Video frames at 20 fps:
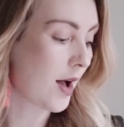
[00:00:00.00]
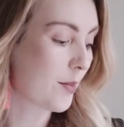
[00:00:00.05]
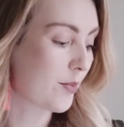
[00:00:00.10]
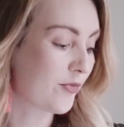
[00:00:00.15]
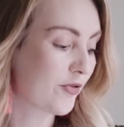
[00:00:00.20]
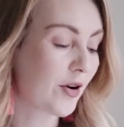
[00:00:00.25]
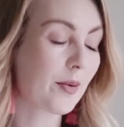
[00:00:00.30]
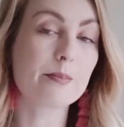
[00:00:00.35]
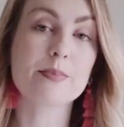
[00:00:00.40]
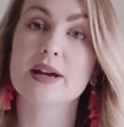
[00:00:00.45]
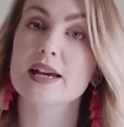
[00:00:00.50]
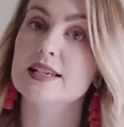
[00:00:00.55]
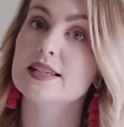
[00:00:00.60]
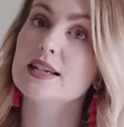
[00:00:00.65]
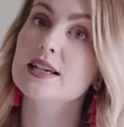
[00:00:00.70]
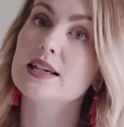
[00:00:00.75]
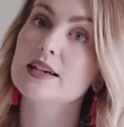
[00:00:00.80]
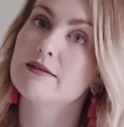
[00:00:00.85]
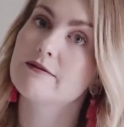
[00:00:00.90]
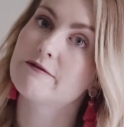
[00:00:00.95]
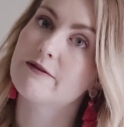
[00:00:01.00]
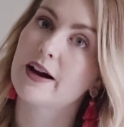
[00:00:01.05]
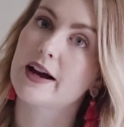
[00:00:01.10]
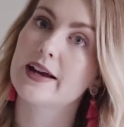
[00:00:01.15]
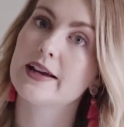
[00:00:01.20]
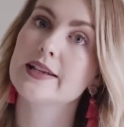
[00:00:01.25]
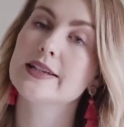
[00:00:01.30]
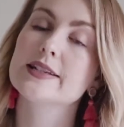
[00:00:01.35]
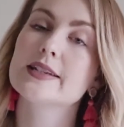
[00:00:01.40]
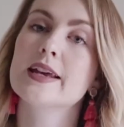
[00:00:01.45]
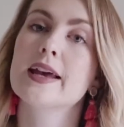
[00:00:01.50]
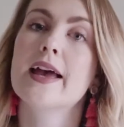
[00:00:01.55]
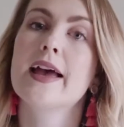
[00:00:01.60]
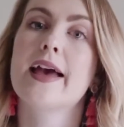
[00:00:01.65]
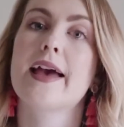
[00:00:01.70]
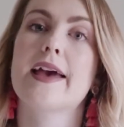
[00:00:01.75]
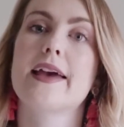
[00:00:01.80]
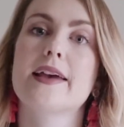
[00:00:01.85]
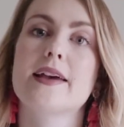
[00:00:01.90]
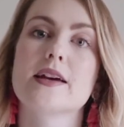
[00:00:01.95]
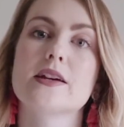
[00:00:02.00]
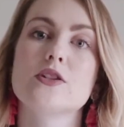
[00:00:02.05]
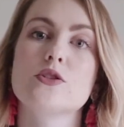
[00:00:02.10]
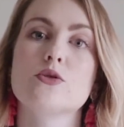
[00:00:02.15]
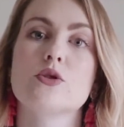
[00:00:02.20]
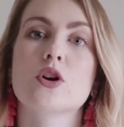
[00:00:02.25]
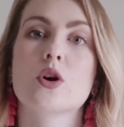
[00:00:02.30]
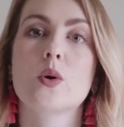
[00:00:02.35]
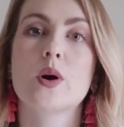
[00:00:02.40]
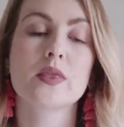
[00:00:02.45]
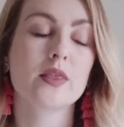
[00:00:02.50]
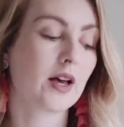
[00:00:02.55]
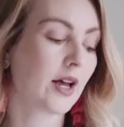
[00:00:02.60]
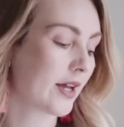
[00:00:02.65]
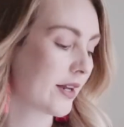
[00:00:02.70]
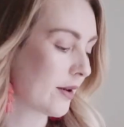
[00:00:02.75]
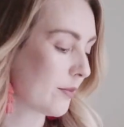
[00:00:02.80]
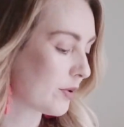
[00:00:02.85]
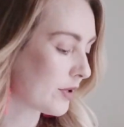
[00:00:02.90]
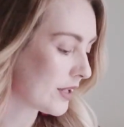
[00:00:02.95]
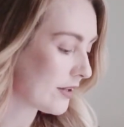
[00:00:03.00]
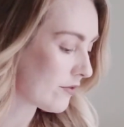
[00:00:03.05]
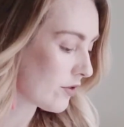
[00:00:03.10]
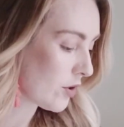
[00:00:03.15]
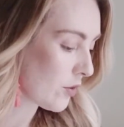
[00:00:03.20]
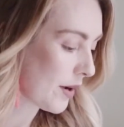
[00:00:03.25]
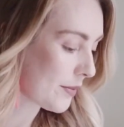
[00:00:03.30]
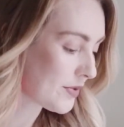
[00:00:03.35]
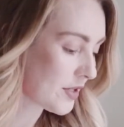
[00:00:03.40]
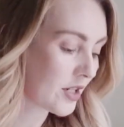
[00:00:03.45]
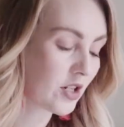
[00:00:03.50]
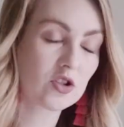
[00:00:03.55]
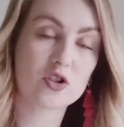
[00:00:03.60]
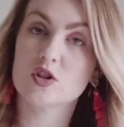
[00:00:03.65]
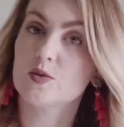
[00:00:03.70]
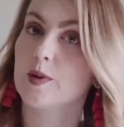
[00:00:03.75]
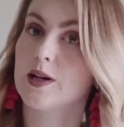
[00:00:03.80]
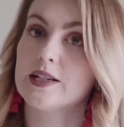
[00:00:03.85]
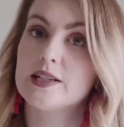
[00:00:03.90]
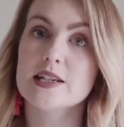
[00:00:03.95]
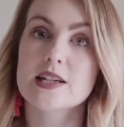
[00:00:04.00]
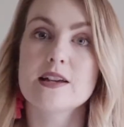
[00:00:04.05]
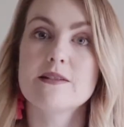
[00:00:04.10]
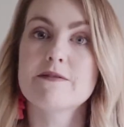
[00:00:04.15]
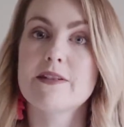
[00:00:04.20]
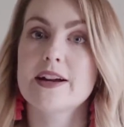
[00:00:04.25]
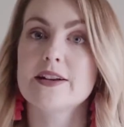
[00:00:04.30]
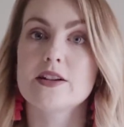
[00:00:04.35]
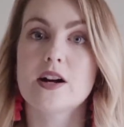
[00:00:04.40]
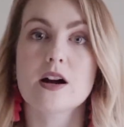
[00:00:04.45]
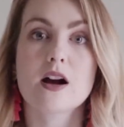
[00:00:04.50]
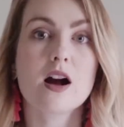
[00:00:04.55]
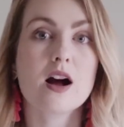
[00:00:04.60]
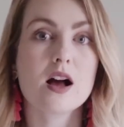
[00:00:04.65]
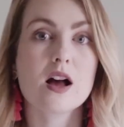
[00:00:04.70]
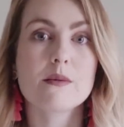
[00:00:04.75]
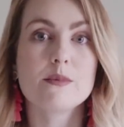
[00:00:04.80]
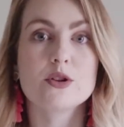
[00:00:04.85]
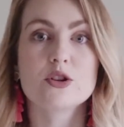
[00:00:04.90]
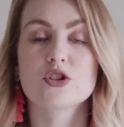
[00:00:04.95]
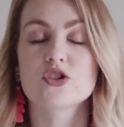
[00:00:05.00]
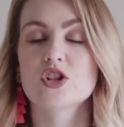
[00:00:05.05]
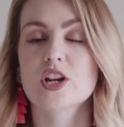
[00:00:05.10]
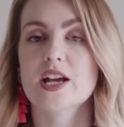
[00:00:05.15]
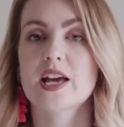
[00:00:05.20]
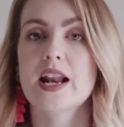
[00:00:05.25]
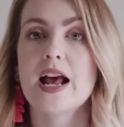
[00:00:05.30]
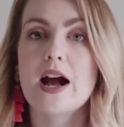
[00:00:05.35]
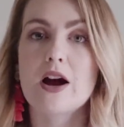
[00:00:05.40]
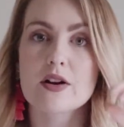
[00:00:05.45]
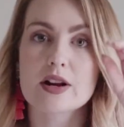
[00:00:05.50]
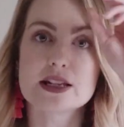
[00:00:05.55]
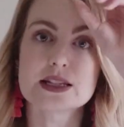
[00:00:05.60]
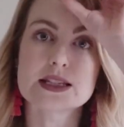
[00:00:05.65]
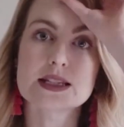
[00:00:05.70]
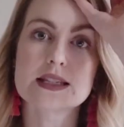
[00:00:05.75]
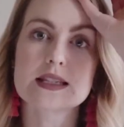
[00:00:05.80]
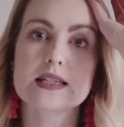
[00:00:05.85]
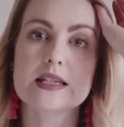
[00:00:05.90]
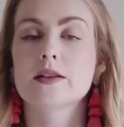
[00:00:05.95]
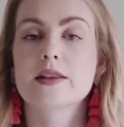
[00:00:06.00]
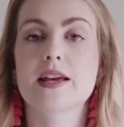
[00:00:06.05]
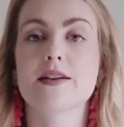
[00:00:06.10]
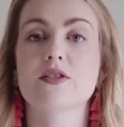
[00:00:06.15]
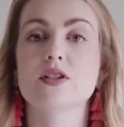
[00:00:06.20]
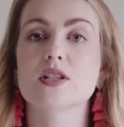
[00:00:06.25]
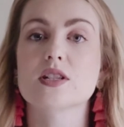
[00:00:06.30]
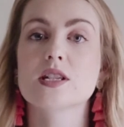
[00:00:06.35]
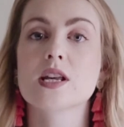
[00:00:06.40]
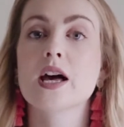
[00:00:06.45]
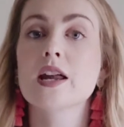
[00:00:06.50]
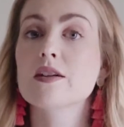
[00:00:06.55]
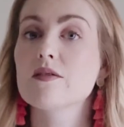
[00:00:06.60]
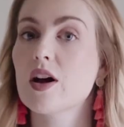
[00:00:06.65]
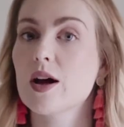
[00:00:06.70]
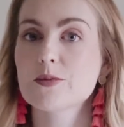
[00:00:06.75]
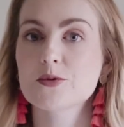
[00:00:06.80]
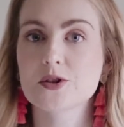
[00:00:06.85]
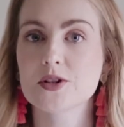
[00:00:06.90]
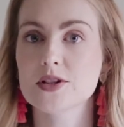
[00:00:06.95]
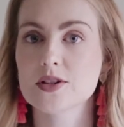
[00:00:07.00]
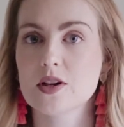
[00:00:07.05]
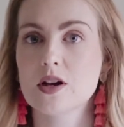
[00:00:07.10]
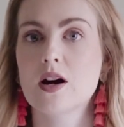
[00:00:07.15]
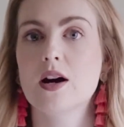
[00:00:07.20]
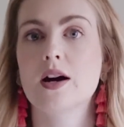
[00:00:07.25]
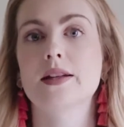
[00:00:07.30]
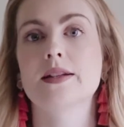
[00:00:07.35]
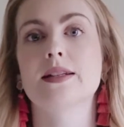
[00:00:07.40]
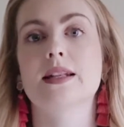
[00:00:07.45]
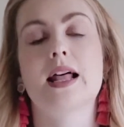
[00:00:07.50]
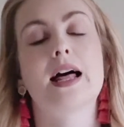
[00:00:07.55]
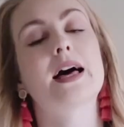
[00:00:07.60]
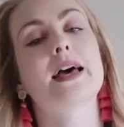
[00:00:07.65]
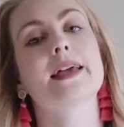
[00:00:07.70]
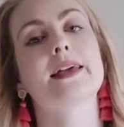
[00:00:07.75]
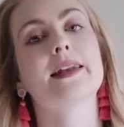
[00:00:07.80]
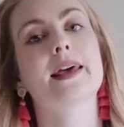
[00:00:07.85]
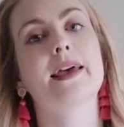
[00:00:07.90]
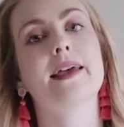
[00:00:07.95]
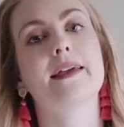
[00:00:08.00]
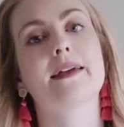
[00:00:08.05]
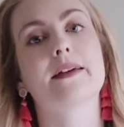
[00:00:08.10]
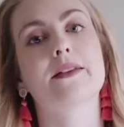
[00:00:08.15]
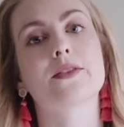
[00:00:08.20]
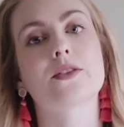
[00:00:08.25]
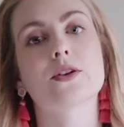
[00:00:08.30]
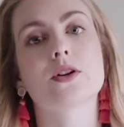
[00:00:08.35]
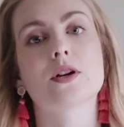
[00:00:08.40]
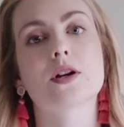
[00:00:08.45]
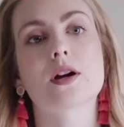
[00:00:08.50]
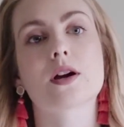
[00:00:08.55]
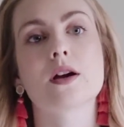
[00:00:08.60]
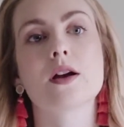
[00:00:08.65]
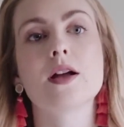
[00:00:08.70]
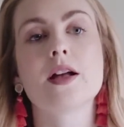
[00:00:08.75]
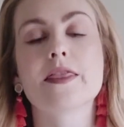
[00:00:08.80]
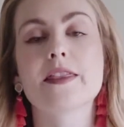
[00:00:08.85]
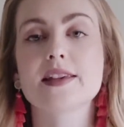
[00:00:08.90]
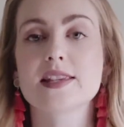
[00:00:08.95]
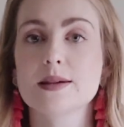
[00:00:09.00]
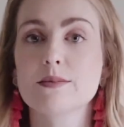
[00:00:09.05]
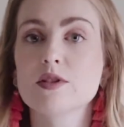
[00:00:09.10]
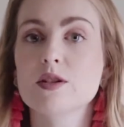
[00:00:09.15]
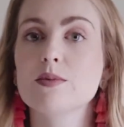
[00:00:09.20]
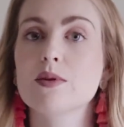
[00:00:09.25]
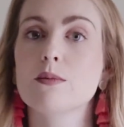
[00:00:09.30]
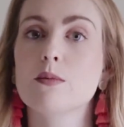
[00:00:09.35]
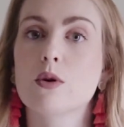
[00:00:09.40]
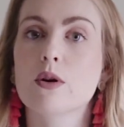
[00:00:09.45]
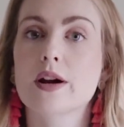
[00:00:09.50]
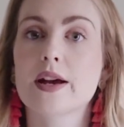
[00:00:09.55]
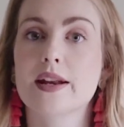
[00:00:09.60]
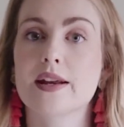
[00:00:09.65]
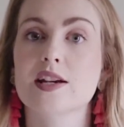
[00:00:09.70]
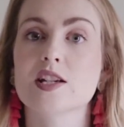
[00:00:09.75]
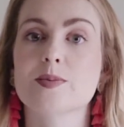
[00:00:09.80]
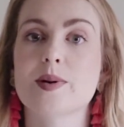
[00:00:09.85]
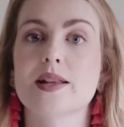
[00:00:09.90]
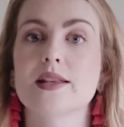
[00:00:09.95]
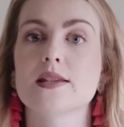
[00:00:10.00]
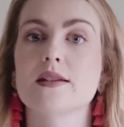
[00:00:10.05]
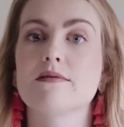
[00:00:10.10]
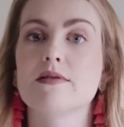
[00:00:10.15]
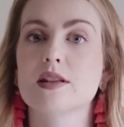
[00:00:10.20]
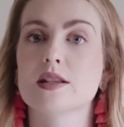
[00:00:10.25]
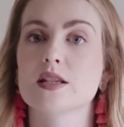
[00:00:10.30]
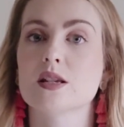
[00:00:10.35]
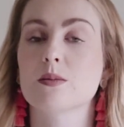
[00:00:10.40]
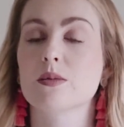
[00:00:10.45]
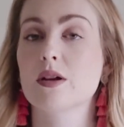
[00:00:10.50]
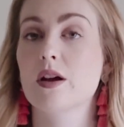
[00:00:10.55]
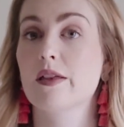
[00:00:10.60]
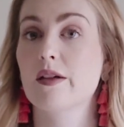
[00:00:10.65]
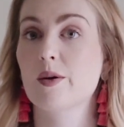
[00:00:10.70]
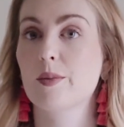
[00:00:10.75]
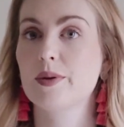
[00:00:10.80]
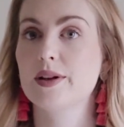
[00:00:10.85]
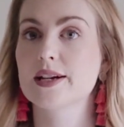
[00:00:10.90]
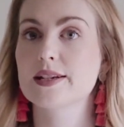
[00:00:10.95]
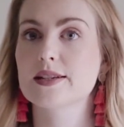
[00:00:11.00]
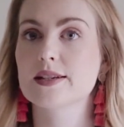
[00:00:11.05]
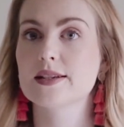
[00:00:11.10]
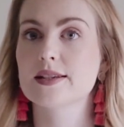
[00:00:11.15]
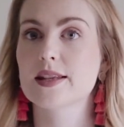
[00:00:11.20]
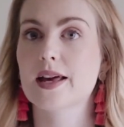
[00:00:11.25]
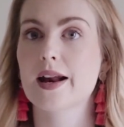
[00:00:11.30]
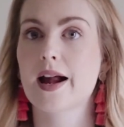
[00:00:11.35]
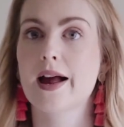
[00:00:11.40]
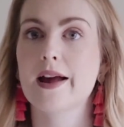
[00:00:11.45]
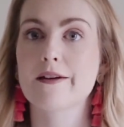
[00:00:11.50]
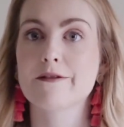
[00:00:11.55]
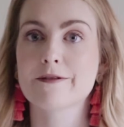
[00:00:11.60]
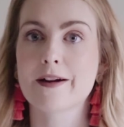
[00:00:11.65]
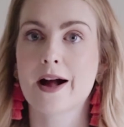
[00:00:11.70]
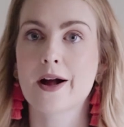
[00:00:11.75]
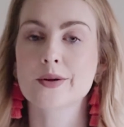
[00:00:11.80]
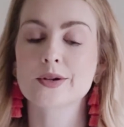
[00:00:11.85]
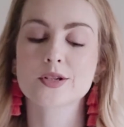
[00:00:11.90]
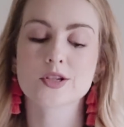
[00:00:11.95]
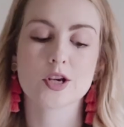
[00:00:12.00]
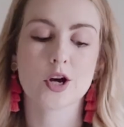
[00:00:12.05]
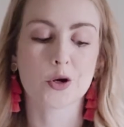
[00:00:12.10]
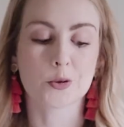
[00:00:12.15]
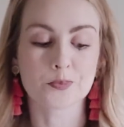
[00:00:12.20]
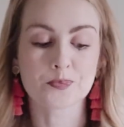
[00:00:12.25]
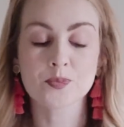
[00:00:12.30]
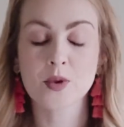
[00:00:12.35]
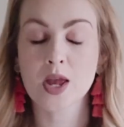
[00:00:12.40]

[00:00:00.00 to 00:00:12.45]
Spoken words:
from Basic Invite, and you can go online. I believe their website is just basicinvite.com. You can check it out and see. They have a ton of options online, and they seem to be more inexpensive than some of the other places that I have found. So